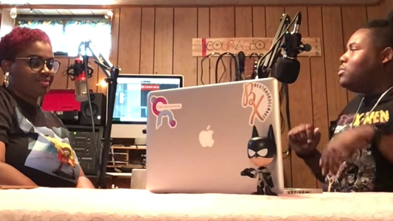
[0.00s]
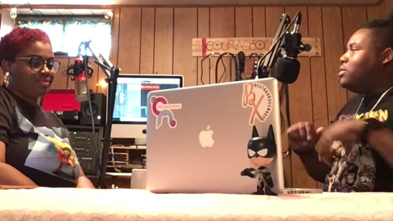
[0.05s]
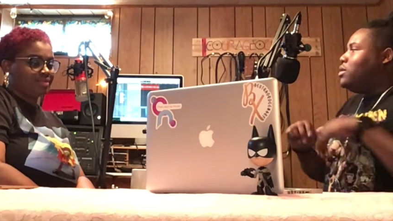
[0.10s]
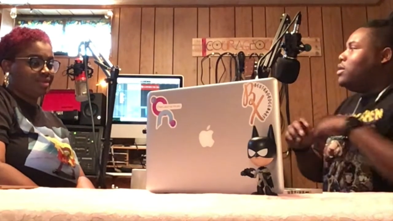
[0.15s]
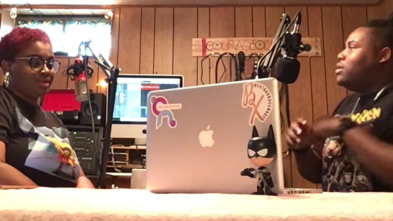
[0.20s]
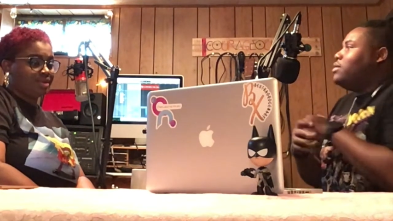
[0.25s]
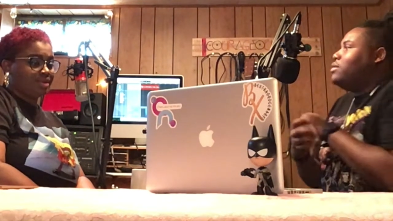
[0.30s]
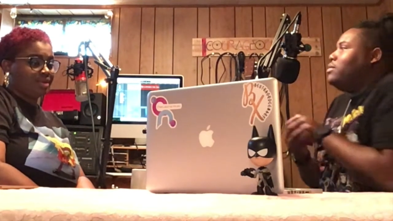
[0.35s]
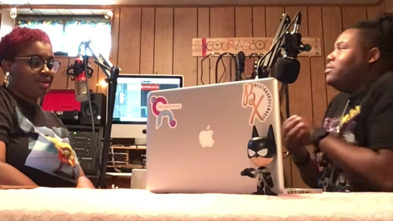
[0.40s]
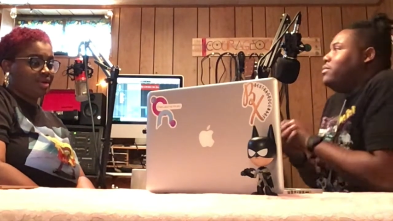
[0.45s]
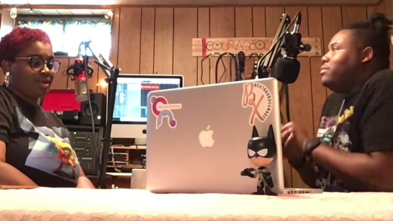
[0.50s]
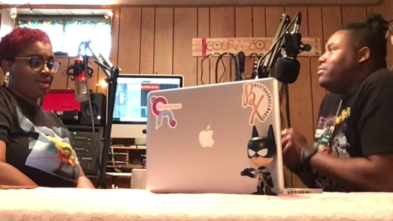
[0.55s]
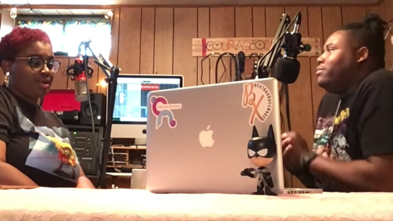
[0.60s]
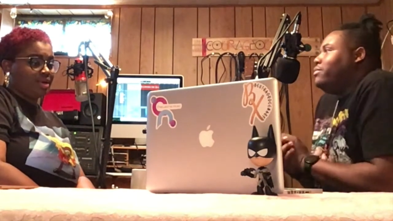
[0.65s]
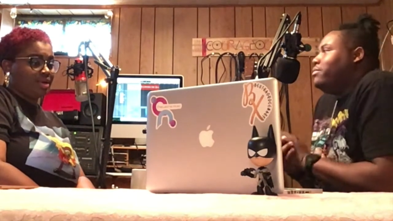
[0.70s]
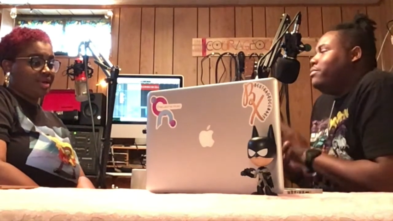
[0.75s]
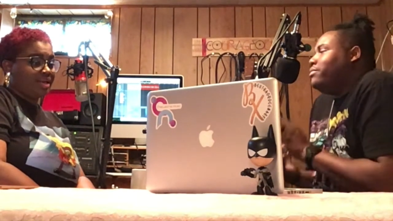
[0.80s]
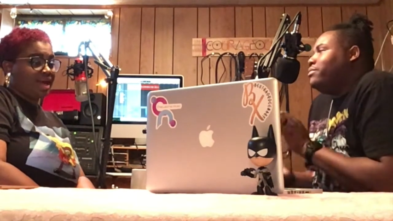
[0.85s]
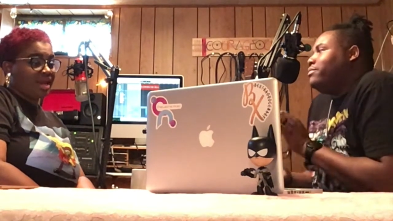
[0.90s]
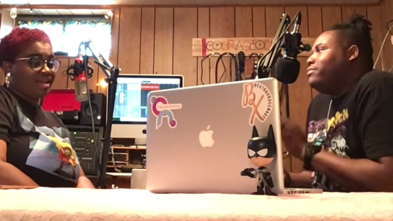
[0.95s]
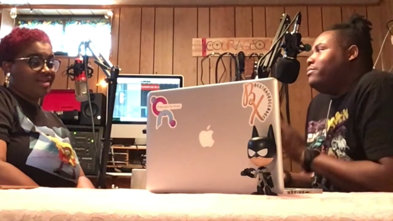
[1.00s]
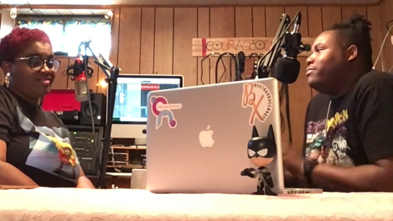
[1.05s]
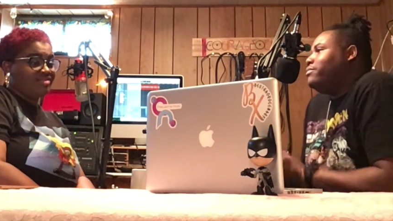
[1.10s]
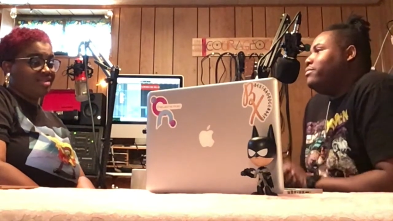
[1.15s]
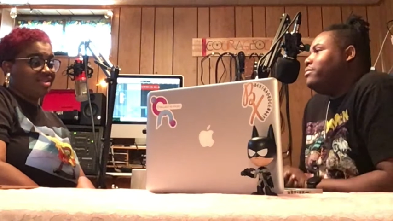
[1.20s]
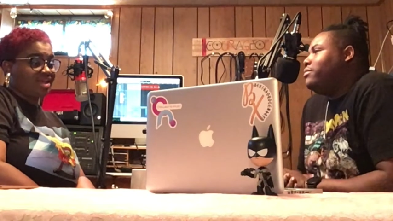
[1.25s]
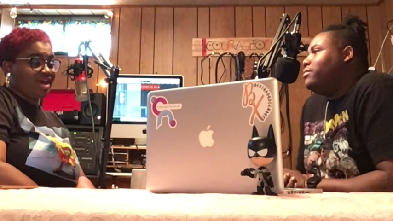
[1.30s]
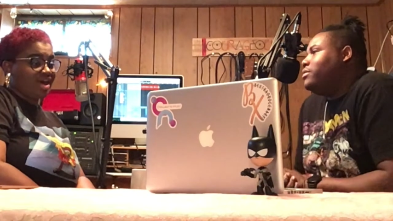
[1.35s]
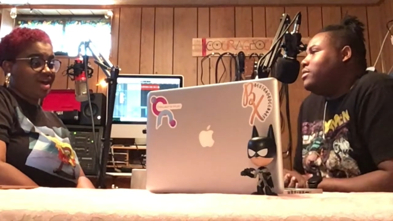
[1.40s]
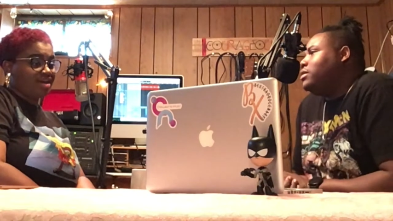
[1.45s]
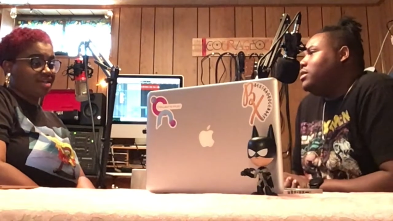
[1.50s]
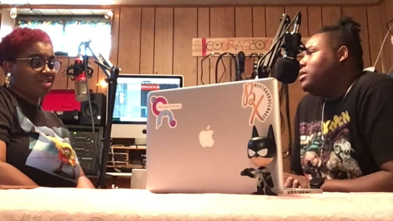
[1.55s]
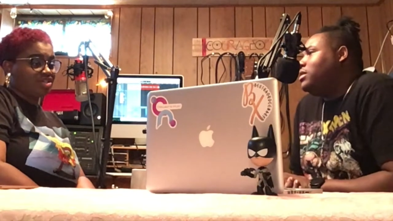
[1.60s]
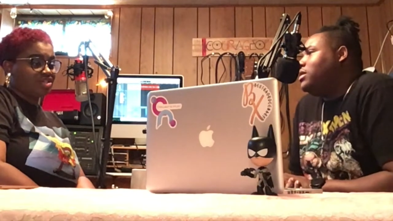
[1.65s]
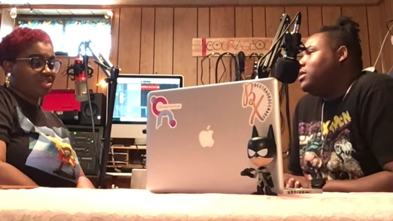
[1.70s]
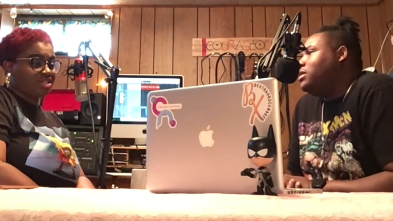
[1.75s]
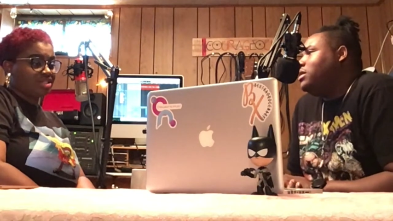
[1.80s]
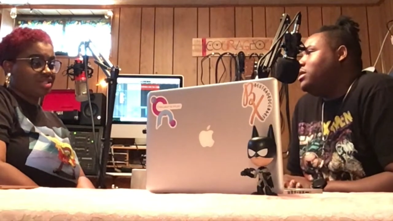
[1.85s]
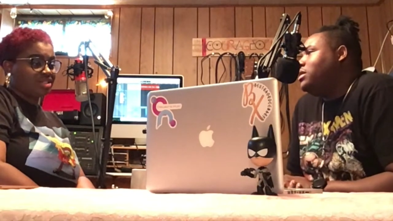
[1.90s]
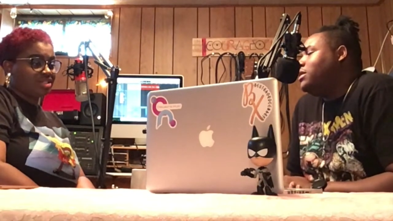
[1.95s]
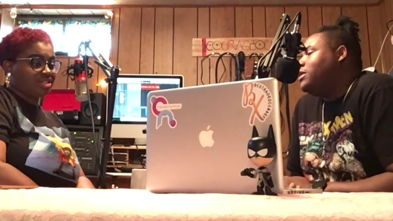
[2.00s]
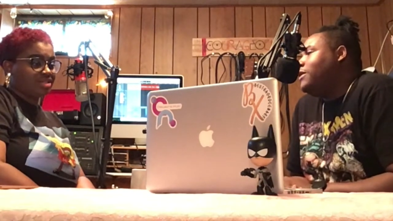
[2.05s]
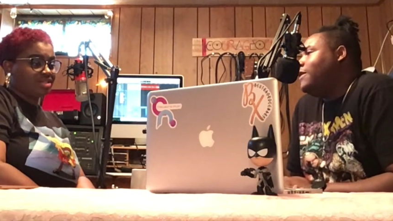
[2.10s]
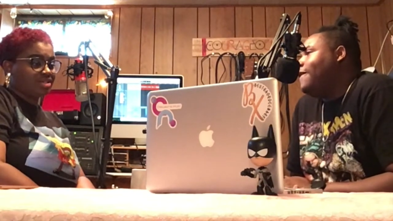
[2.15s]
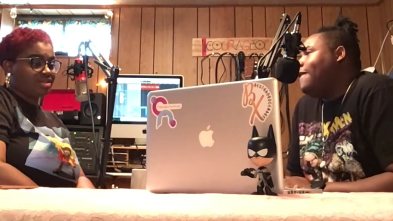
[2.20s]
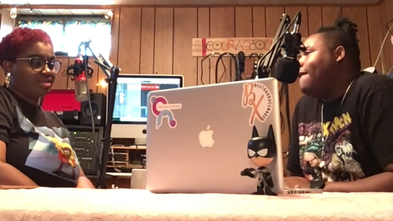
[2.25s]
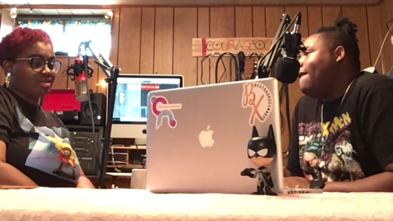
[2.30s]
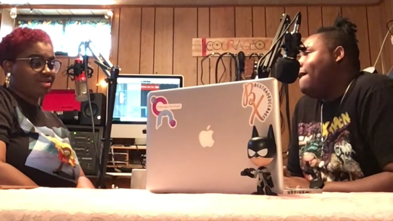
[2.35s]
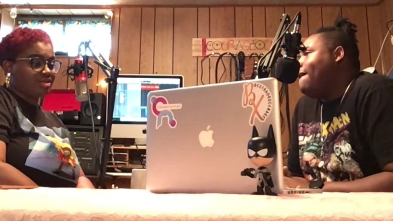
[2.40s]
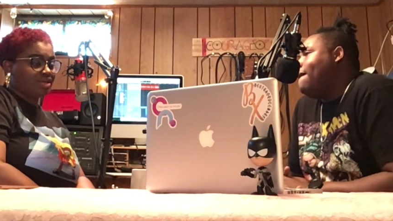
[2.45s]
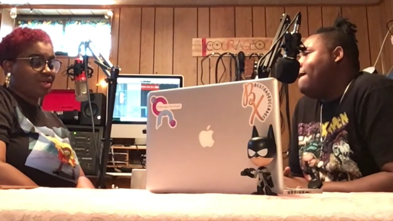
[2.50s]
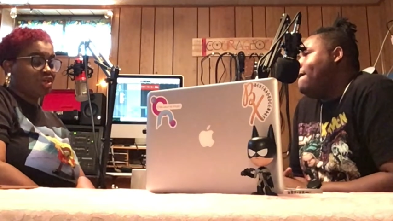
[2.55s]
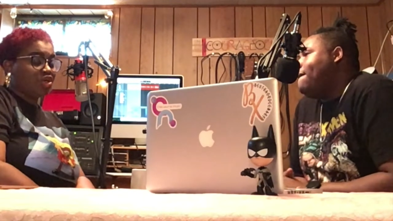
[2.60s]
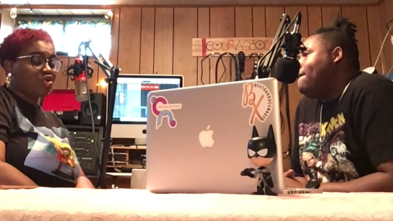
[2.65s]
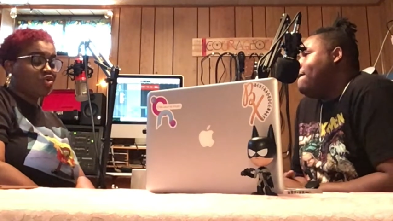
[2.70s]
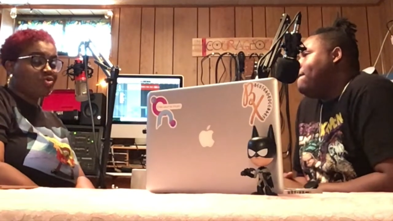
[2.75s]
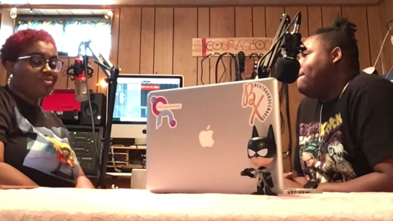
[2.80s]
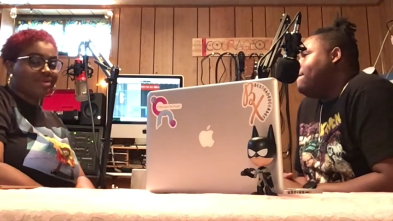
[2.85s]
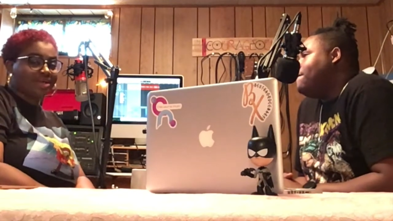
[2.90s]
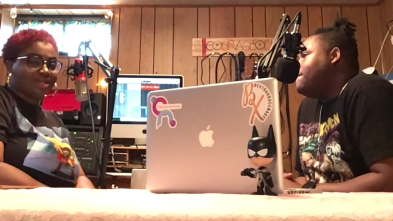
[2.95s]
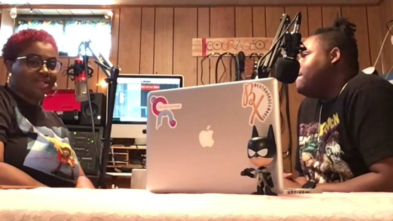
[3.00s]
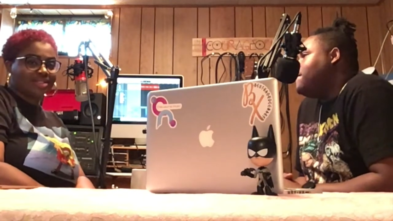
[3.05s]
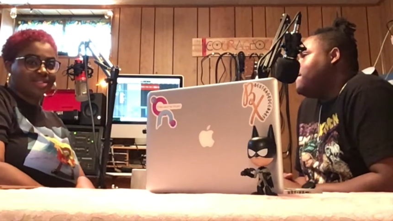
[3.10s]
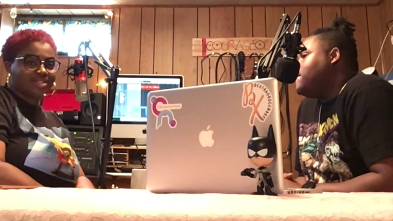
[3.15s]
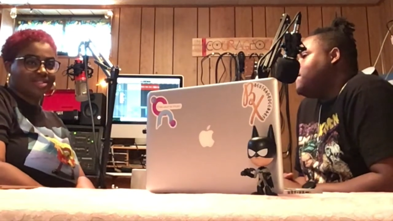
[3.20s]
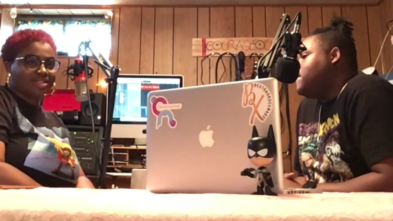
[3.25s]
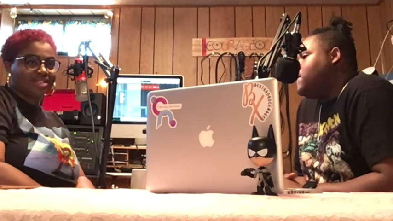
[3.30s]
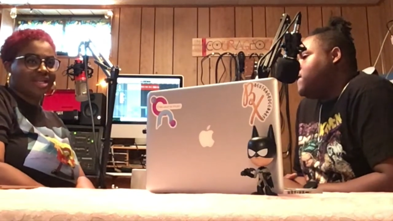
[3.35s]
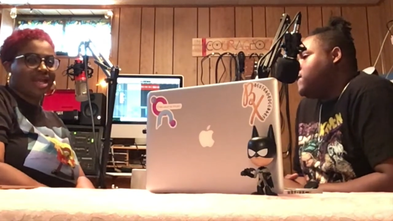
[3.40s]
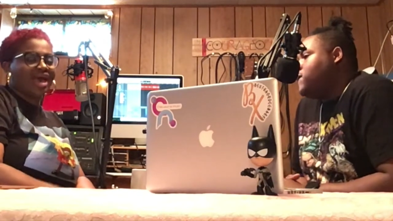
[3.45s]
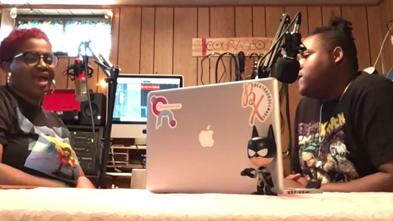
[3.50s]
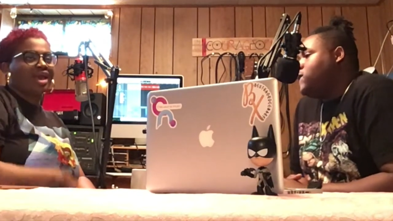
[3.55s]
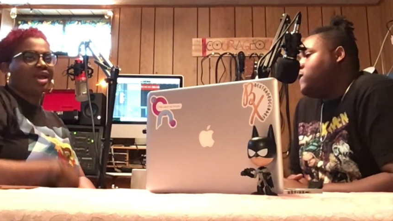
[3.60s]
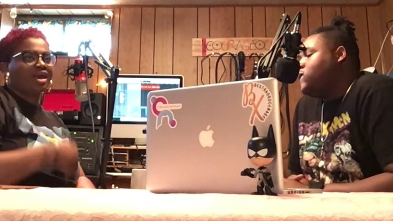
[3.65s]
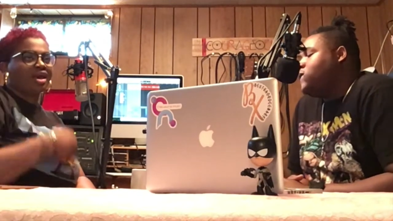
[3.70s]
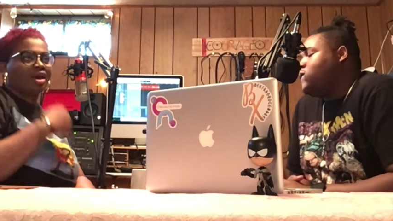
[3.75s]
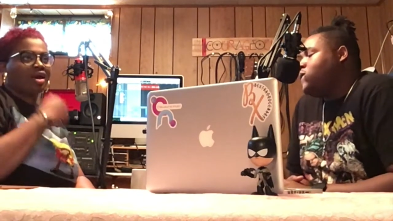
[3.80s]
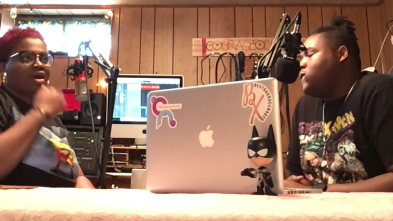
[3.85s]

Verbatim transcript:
Speaker 1: but not even that, just humans. Mm-hmm. Like